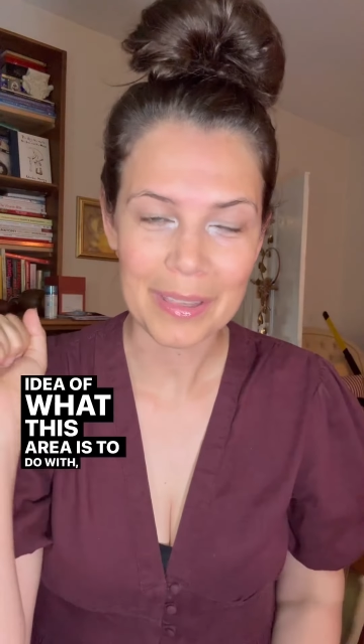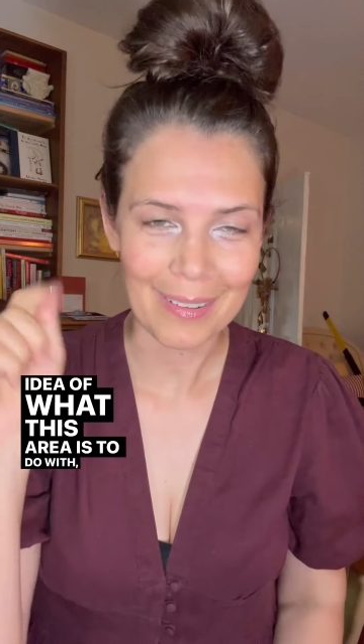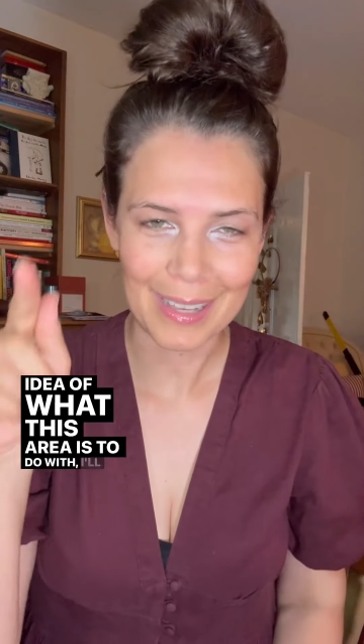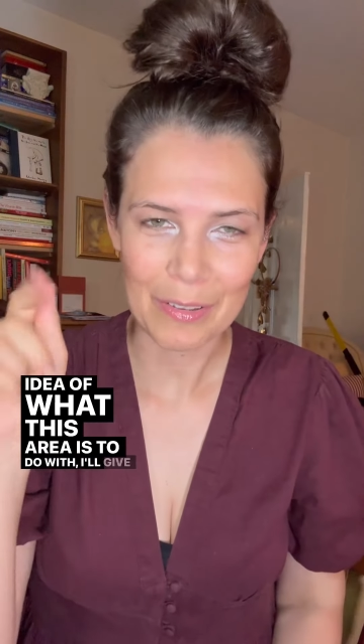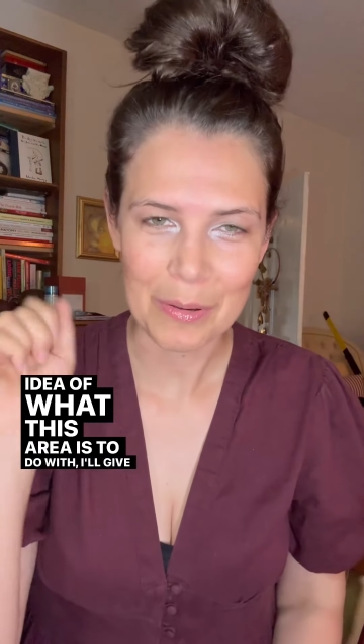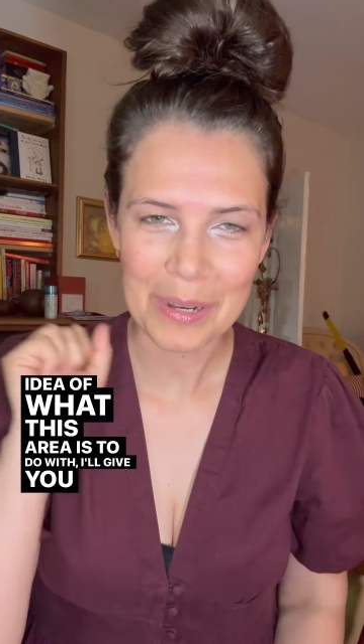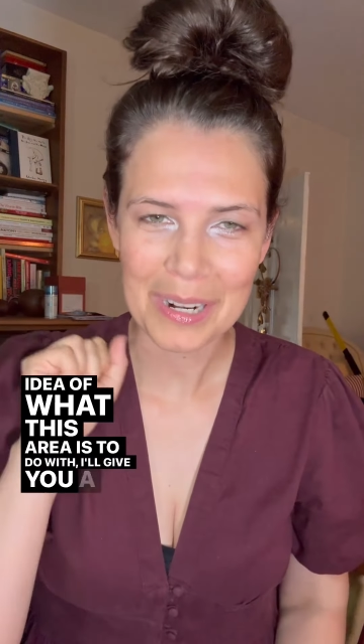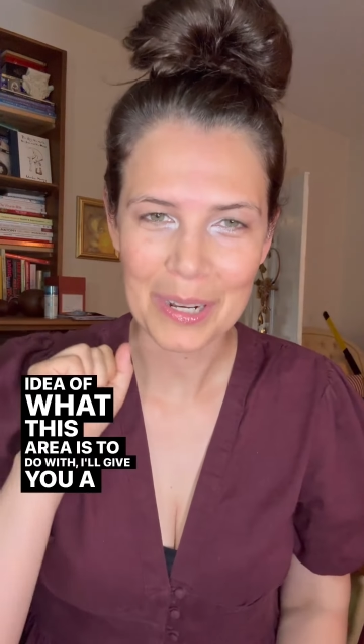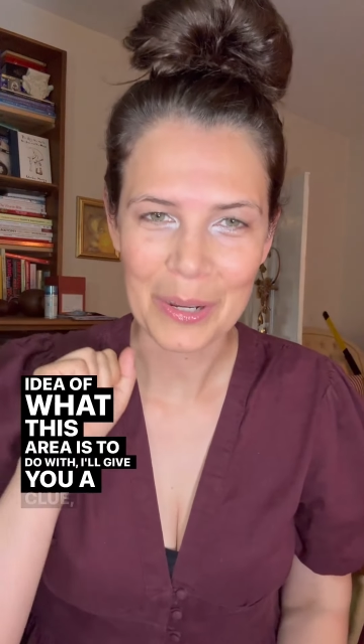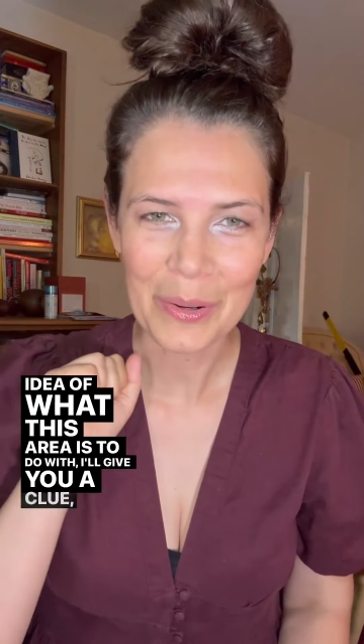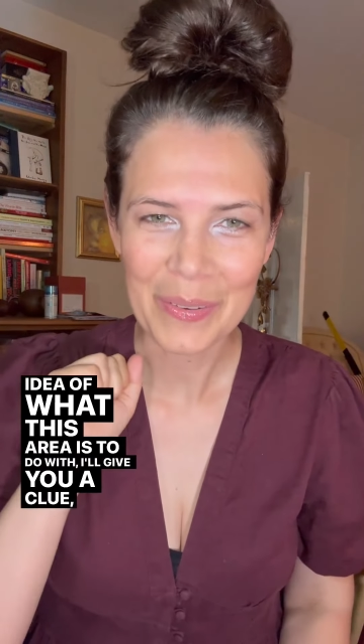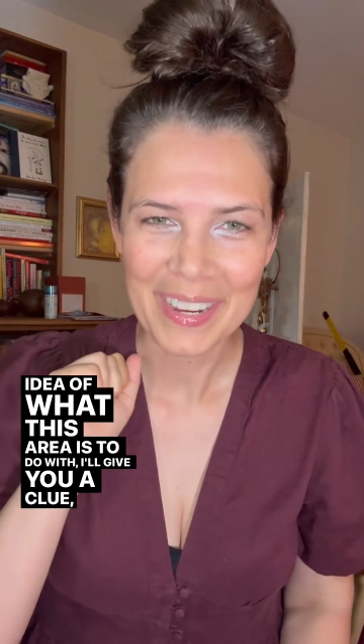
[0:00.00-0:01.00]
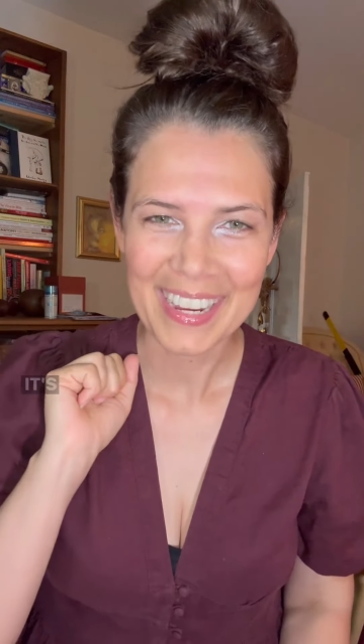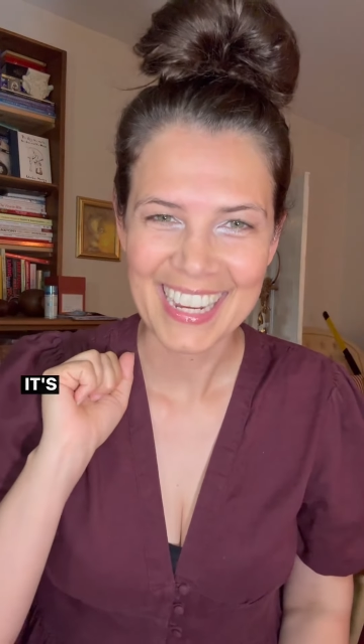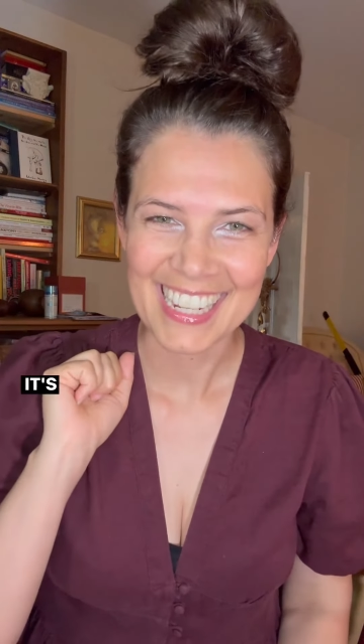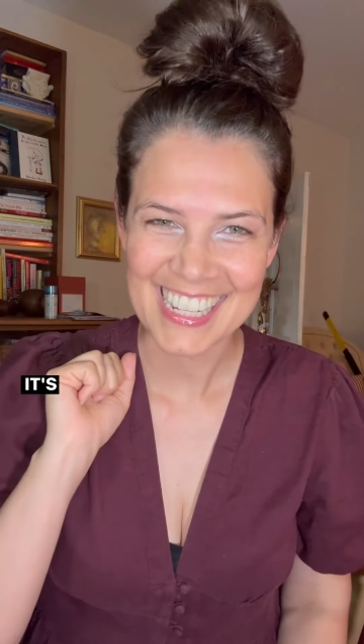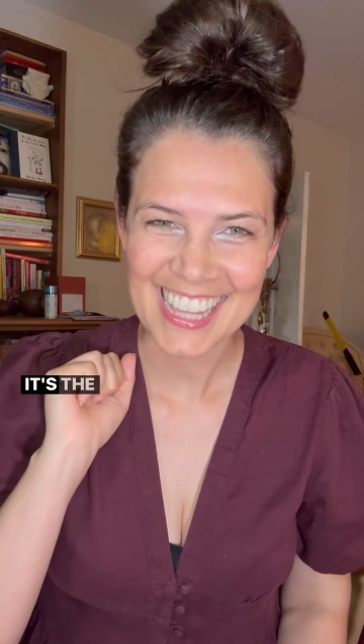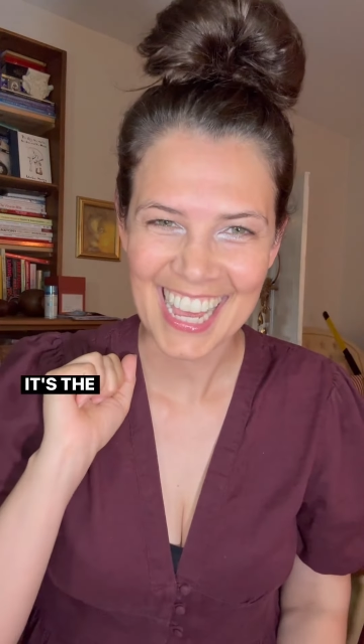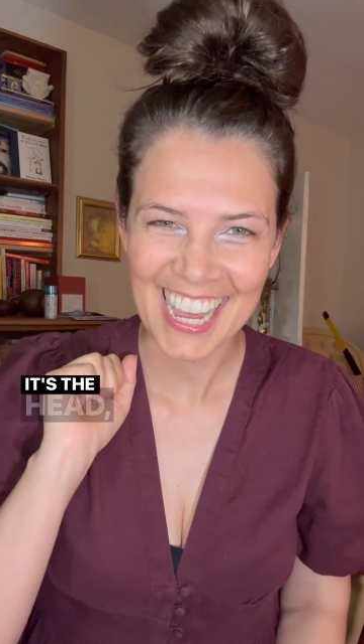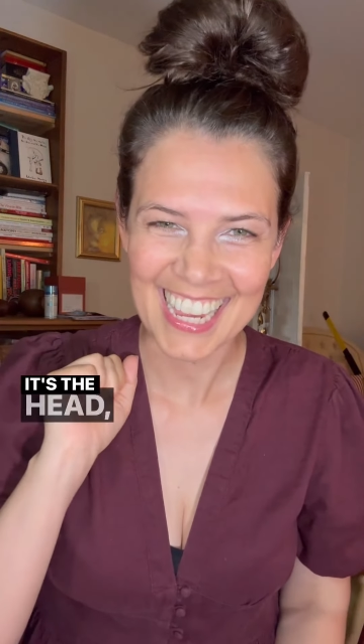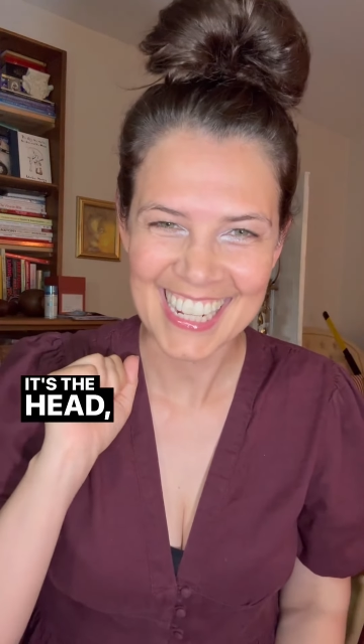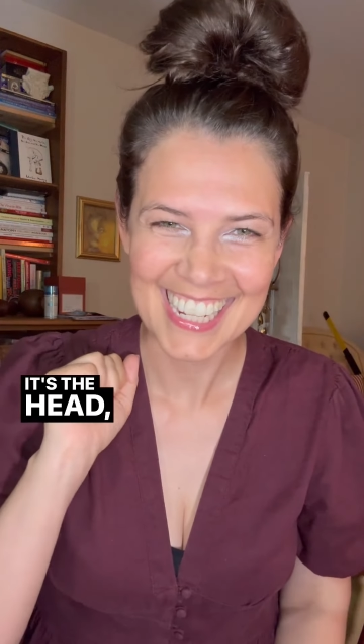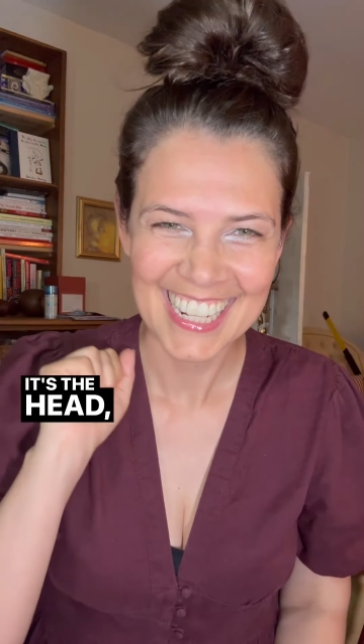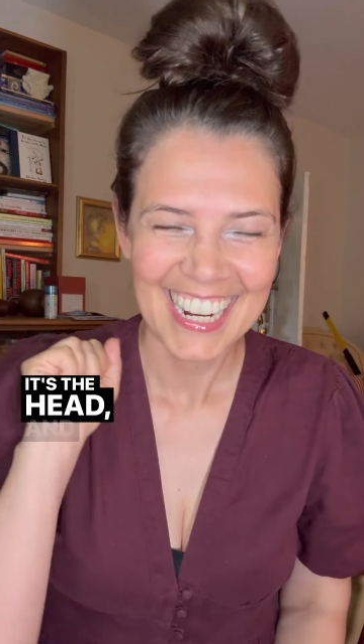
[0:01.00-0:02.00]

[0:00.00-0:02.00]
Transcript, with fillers: I'll give you a clue. It's the head.